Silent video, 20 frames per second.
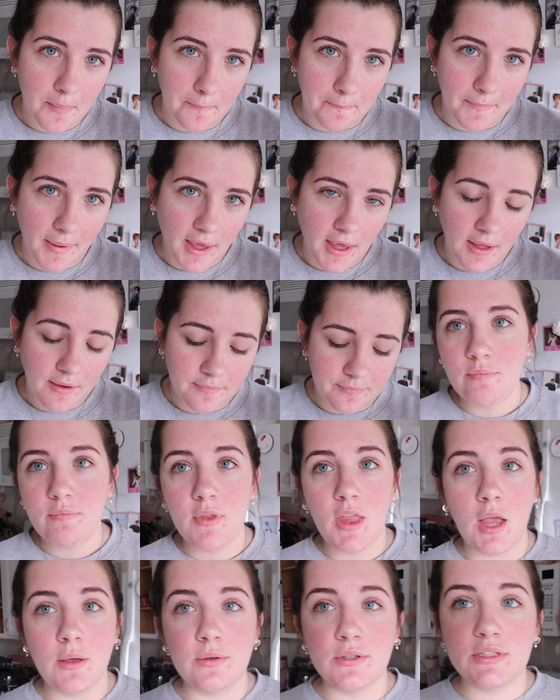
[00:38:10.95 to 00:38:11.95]
Me.
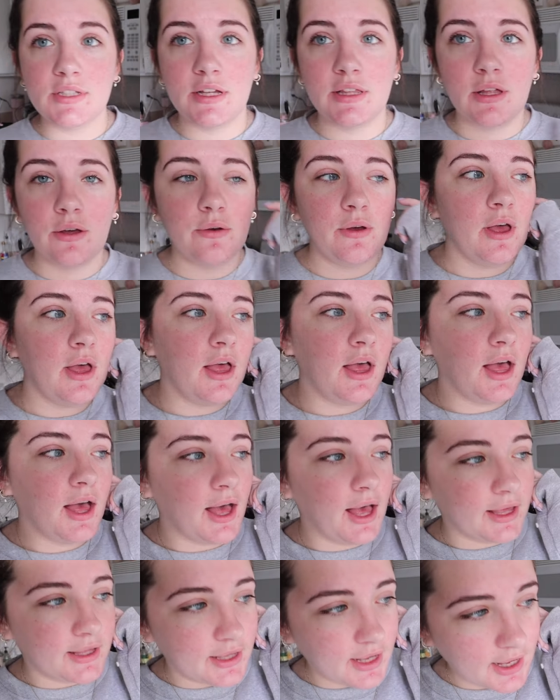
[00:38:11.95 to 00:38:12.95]
I will say, though,
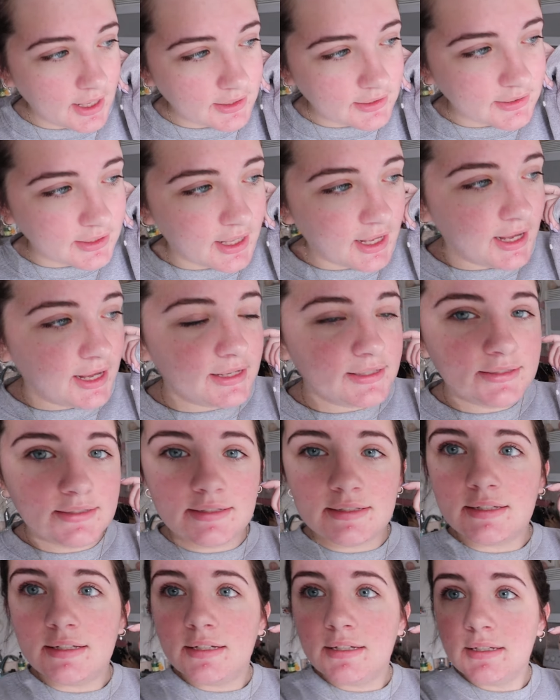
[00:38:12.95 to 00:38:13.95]
I got a
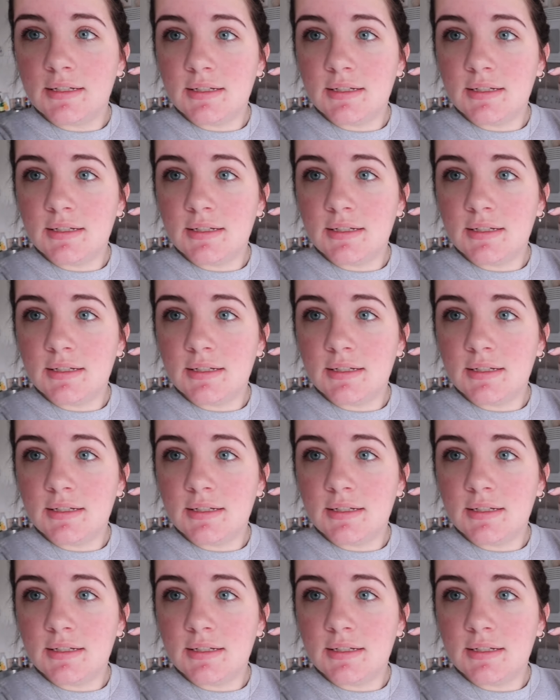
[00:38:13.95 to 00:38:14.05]
lot